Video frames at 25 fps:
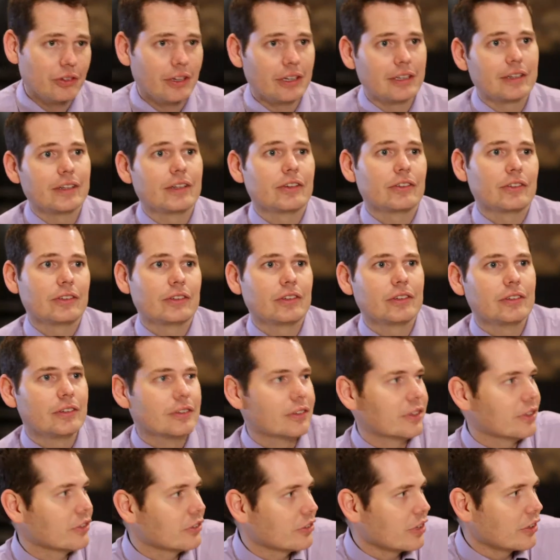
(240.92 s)
like this to
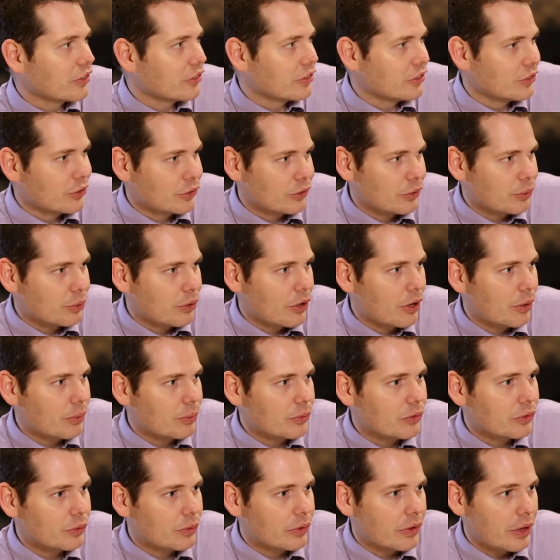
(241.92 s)
discuss these sorts of
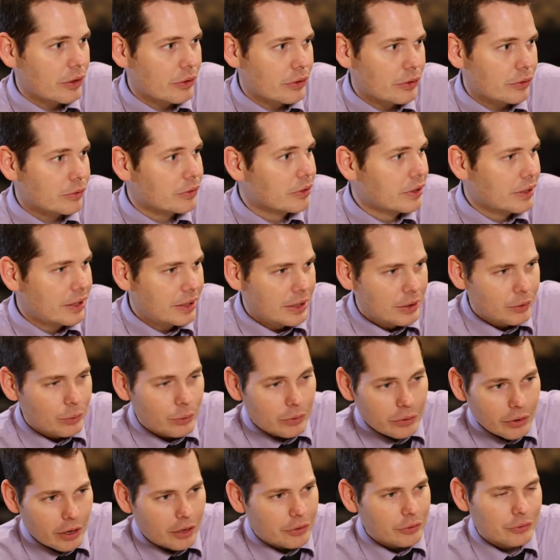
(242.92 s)
problems with
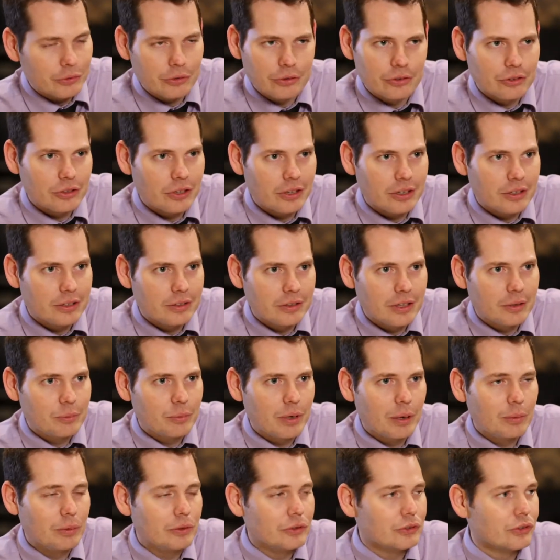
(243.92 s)
authors and
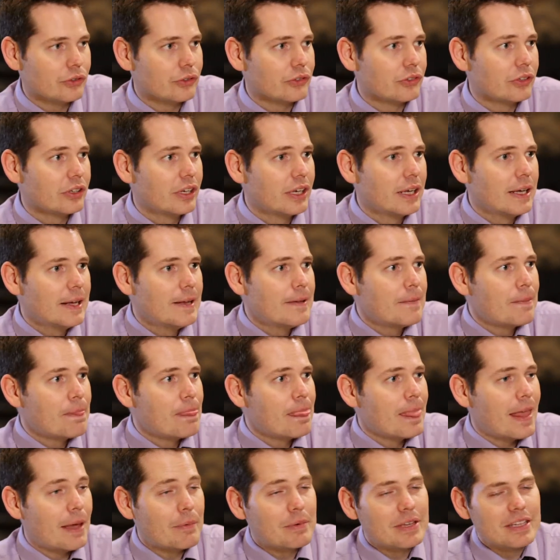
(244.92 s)
publishers.
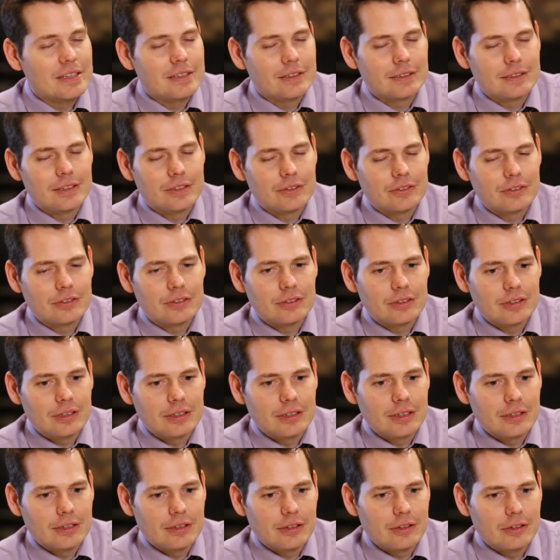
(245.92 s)

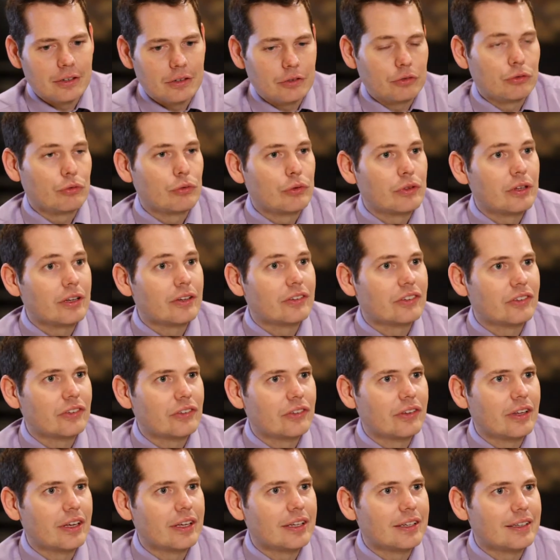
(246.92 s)
The truth
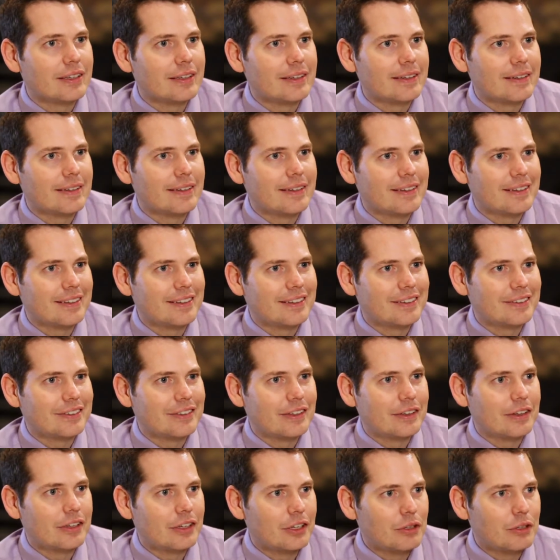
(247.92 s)
is that the